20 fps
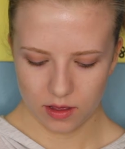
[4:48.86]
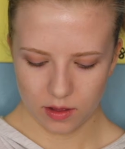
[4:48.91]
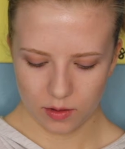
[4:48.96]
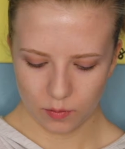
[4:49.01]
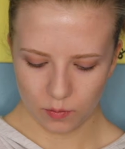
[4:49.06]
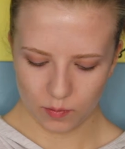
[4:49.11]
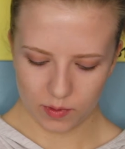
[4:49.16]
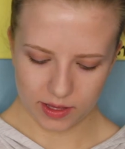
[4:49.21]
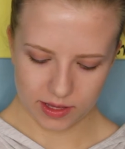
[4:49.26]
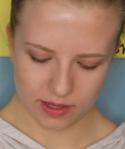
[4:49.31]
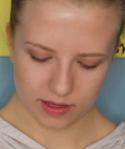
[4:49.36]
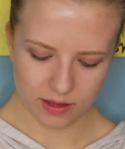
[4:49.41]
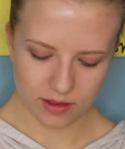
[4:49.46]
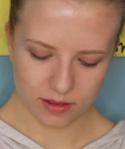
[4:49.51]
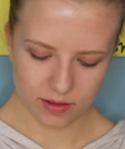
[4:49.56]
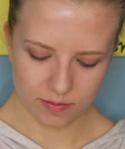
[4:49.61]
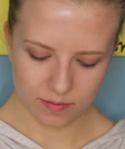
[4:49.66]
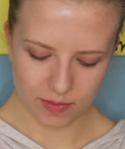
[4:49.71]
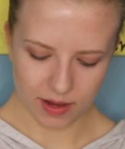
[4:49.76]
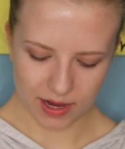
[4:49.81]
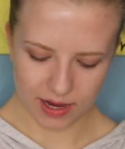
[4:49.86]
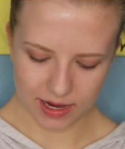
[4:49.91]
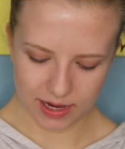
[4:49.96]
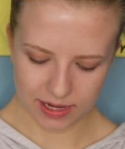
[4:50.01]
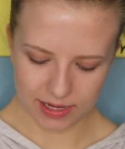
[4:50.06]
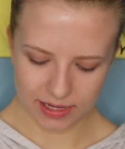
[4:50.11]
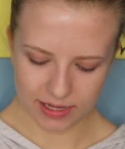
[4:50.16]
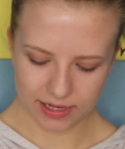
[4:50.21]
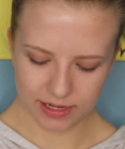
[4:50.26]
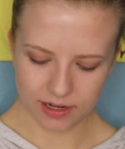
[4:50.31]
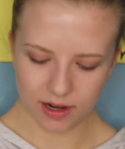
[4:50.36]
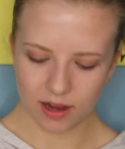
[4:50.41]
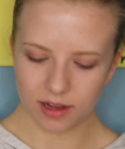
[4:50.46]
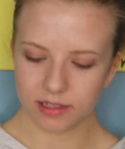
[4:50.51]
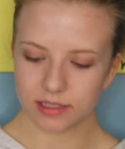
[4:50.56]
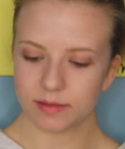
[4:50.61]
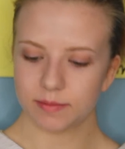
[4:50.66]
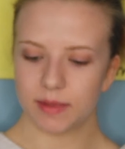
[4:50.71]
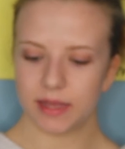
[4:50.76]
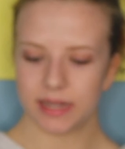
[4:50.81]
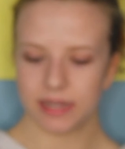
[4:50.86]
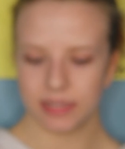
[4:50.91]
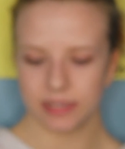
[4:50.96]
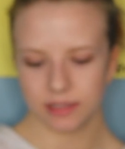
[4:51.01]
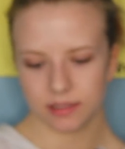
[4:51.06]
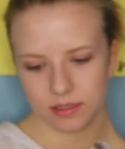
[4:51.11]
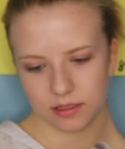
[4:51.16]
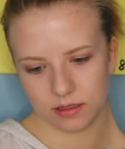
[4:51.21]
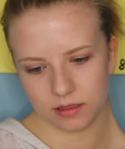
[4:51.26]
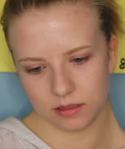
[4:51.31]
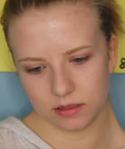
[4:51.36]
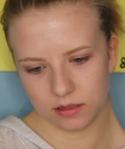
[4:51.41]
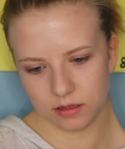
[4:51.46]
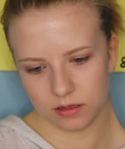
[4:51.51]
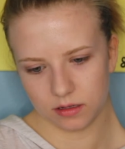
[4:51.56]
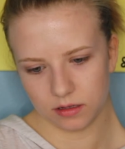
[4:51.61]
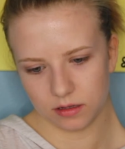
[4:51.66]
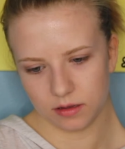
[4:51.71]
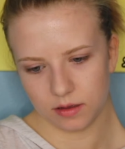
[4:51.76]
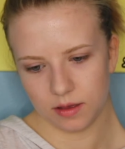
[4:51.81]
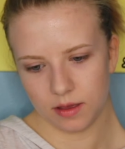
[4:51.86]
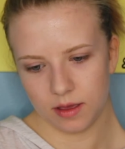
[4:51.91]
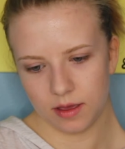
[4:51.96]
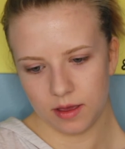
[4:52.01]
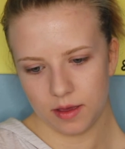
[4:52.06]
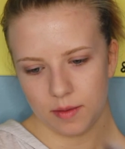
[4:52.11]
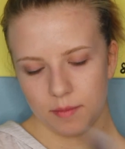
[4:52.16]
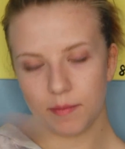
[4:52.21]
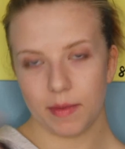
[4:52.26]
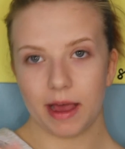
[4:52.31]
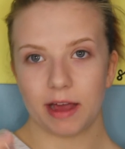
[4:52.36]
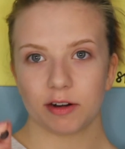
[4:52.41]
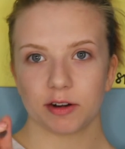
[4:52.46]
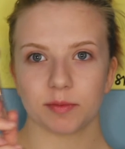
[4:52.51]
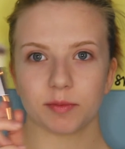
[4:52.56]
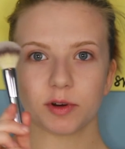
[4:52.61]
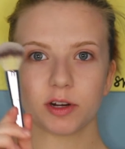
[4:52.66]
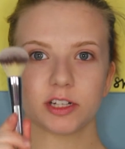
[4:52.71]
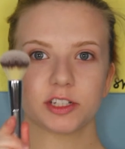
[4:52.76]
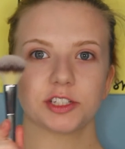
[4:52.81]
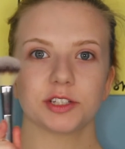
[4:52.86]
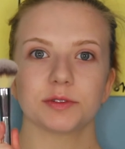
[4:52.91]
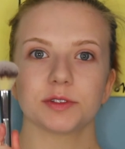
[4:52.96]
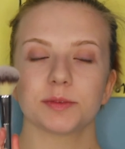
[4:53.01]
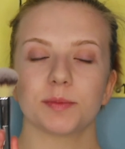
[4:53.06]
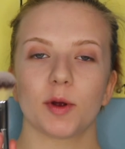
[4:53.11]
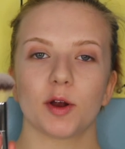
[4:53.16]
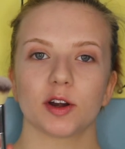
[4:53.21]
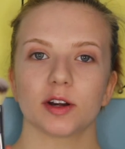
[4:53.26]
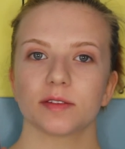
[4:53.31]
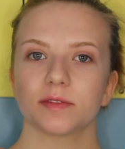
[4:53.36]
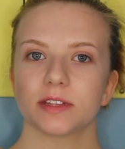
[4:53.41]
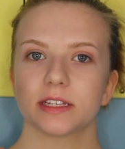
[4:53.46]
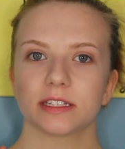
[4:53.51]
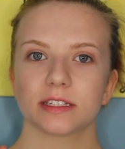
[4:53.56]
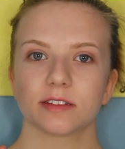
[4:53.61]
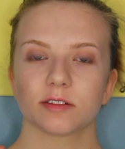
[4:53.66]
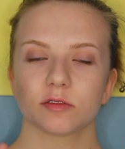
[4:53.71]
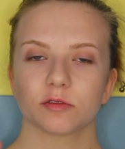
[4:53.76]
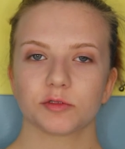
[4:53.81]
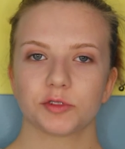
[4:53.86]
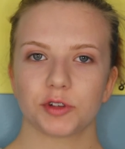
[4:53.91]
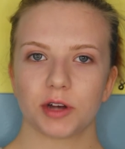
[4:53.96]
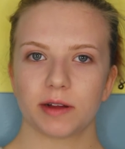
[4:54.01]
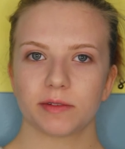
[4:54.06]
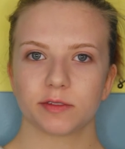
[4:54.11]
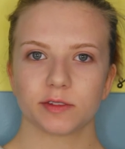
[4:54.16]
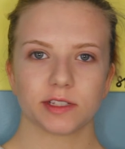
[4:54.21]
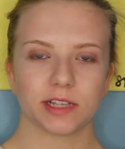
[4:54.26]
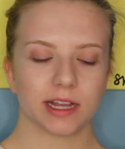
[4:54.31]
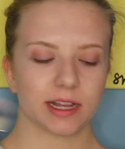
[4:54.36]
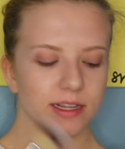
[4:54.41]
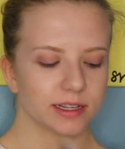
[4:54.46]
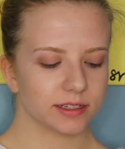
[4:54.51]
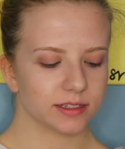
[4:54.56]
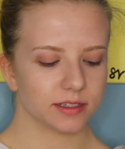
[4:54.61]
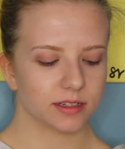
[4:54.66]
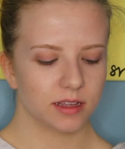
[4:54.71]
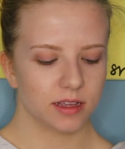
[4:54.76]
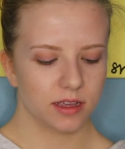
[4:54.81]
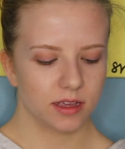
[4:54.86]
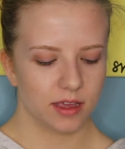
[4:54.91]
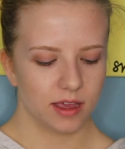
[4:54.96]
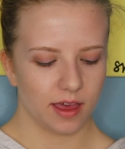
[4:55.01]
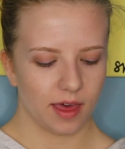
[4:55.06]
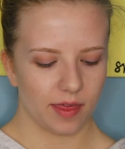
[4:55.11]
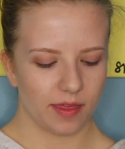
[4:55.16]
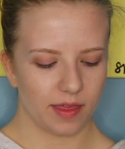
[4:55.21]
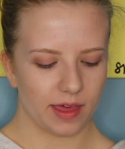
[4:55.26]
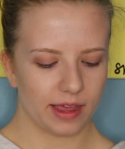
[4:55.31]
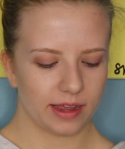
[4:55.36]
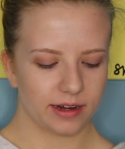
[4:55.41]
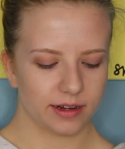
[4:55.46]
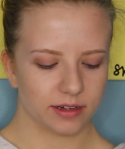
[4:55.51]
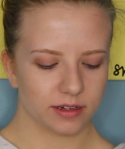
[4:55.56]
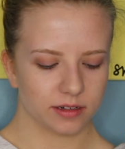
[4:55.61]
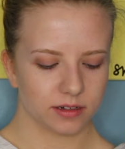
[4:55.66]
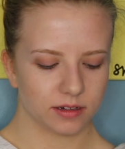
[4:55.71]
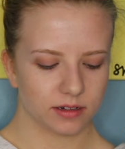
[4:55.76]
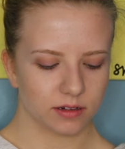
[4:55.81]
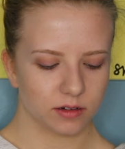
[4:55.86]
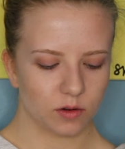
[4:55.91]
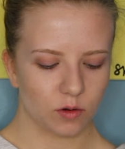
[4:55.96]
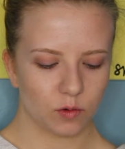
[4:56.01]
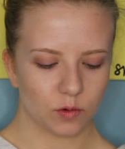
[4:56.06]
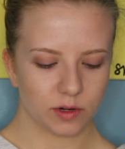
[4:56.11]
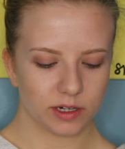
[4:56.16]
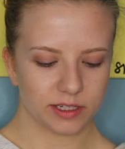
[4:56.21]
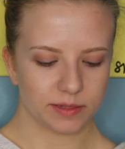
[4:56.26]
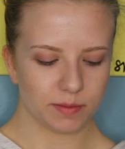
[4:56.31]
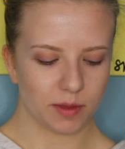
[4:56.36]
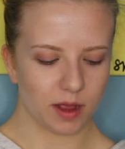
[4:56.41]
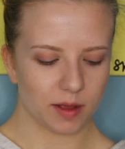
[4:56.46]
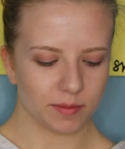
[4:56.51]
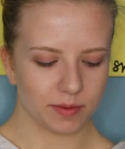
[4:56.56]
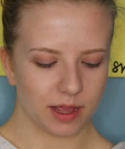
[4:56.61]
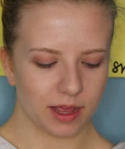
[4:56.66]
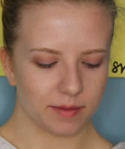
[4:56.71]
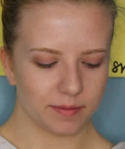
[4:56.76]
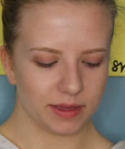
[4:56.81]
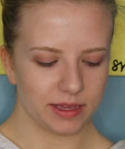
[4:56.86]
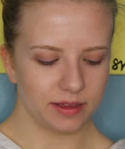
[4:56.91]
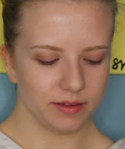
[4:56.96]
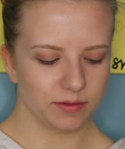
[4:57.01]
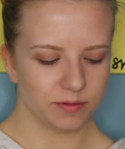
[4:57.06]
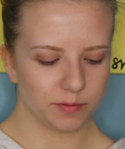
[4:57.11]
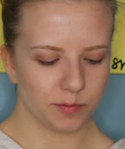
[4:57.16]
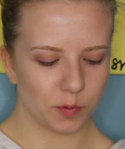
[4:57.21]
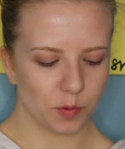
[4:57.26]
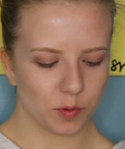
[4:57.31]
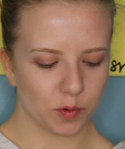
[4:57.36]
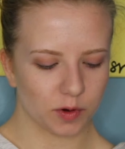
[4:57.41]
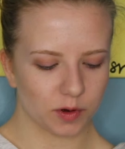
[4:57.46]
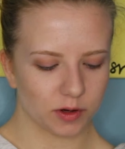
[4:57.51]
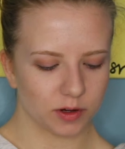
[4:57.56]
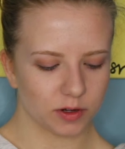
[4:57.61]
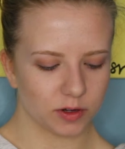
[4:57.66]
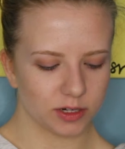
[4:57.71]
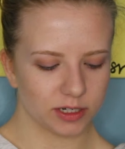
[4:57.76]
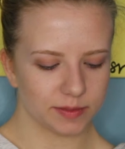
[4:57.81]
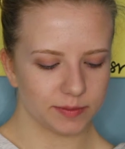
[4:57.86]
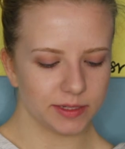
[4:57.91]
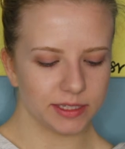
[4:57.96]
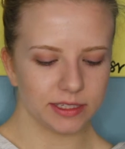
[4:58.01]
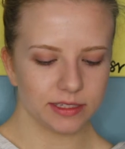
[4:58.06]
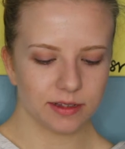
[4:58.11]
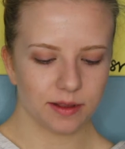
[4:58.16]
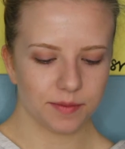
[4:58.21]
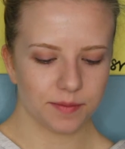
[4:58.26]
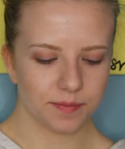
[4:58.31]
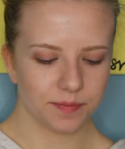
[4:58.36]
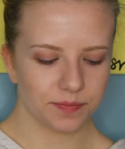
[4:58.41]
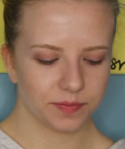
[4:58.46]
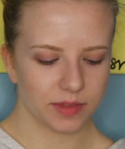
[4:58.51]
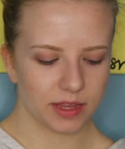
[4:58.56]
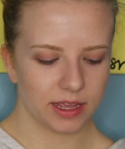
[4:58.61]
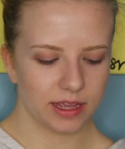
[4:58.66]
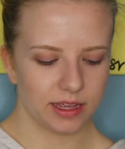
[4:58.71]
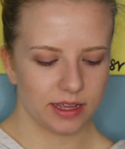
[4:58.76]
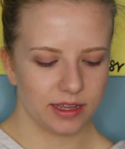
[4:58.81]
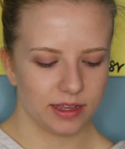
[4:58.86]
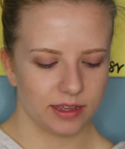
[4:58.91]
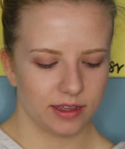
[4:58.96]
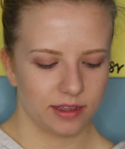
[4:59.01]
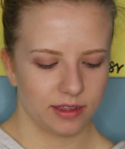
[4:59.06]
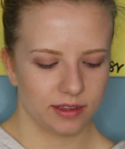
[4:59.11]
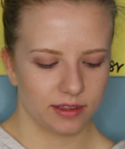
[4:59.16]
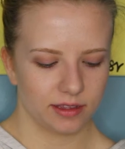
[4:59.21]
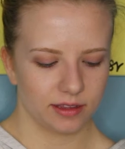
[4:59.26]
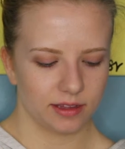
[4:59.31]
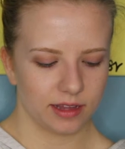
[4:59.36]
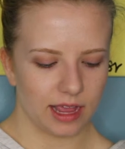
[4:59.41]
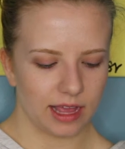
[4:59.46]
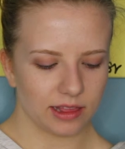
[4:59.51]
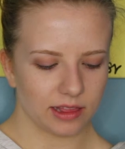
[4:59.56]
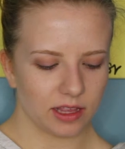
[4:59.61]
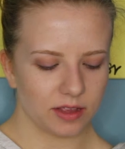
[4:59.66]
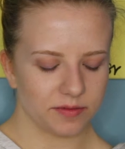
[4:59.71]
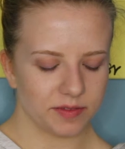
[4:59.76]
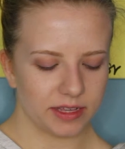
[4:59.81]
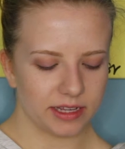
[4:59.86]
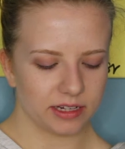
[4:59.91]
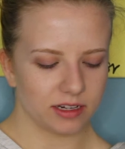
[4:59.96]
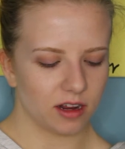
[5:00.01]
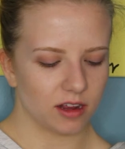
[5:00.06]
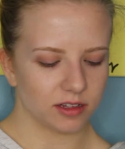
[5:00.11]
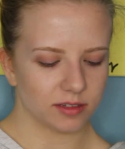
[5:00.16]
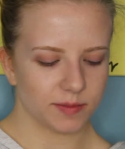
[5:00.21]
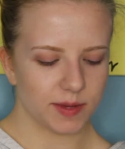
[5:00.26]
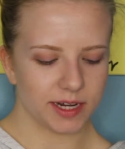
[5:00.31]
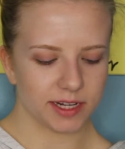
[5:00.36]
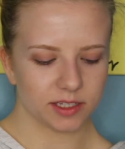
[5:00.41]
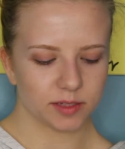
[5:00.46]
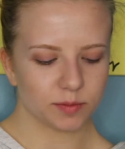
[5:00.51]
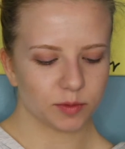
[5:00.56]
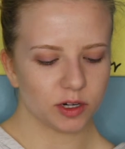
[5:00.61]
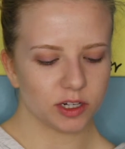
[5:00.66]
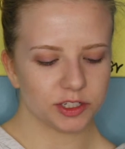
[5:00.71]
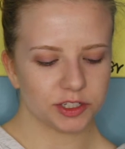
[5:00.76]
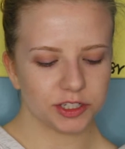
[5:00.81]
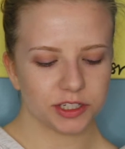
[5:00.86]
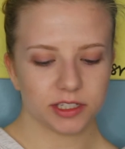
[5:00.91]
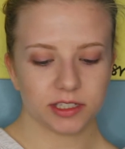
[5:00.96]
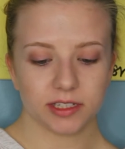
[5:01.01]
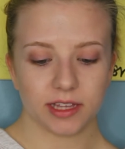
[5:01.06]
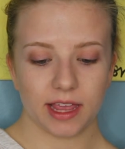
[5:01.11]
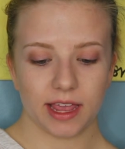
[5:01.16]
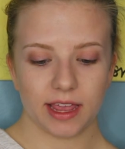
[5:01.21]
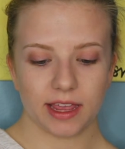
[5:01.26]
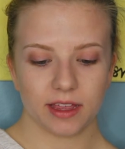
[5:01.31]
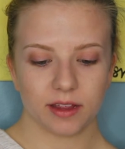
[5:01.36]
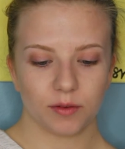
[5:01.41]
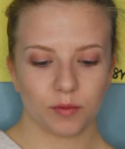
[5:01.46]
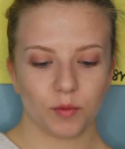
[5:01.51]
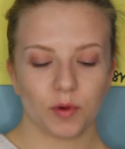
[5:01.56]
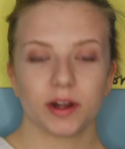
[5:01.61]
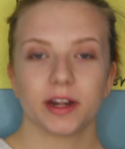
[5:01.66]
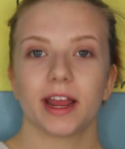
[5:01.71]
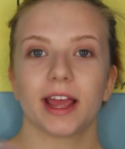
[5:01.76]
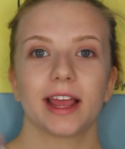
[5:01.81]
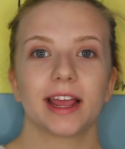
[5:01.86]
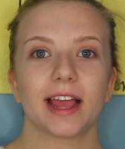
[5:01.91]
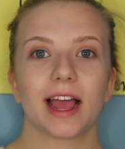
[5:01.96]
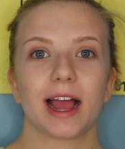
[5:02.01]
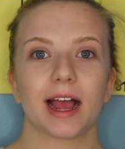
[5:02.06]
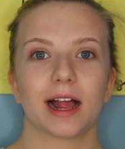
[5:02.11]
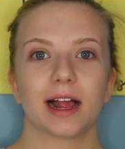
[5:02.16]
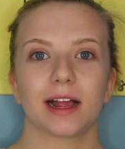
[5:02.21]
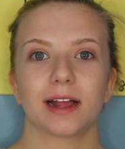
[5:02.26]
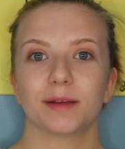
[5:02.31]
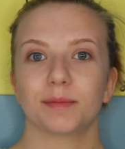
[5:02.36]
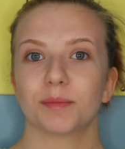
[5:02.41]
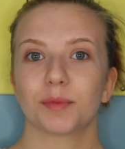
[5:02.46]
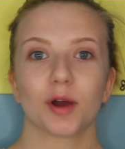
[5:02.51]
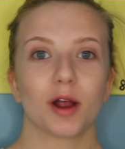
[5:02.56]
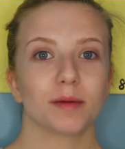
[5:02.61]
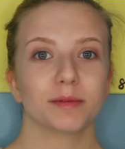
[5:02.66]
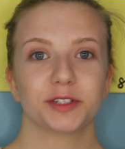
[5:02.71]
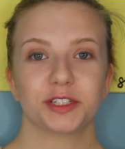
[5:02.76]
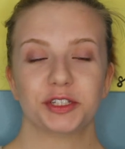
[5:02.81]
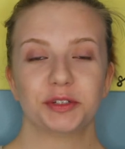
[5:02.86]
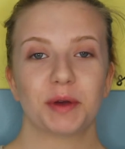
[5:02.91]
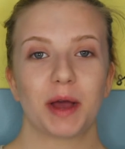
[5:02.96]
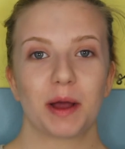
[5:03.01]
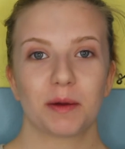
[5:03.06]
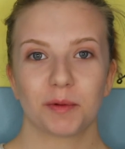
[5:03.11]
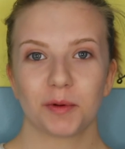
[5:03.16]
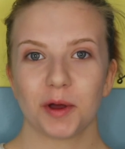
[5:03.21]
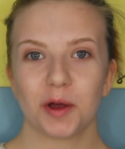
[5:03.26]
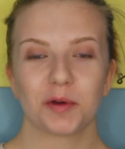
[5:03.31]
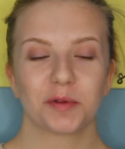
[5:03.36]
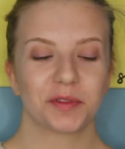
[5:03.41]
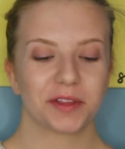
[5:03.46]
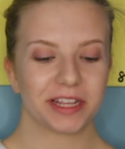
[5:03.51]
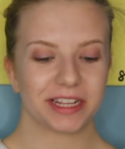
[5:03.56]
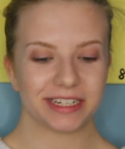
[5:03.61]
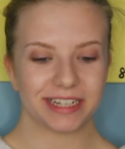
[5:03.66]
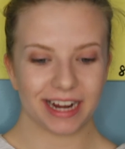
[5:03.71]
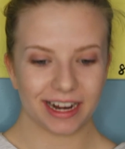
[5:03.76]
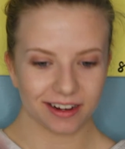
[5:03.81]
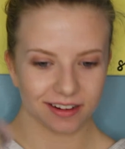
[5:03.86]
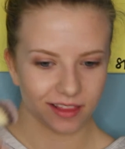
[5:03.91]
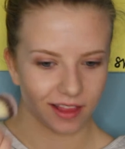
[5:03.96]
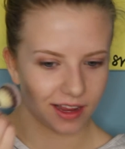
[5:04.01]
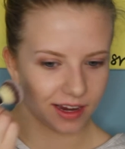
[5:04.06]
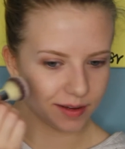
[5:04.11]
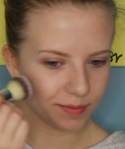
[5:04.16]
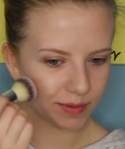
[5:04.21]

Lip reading: with my IT Cosmetics powder brush. It was part of this little travel size that Corey's mom got me for Christmas. I love It Cosmetics brushes, and one day I promise you I will own the entire line